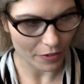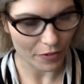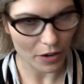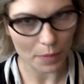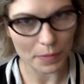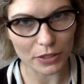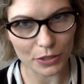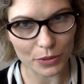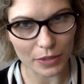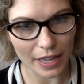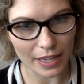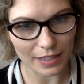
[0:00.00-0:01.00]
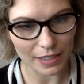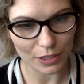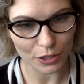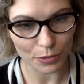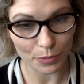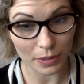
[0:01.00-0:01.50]
a farmer is too lazy
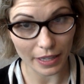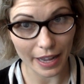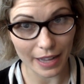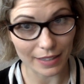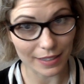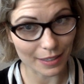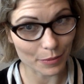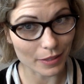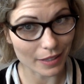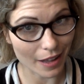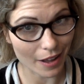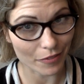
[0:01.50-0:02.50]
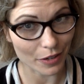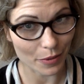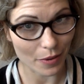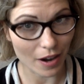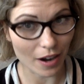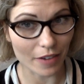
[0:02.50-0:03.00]
to plant, he will have no
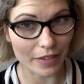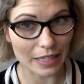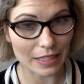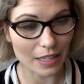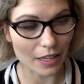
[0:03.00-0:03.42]
harvest.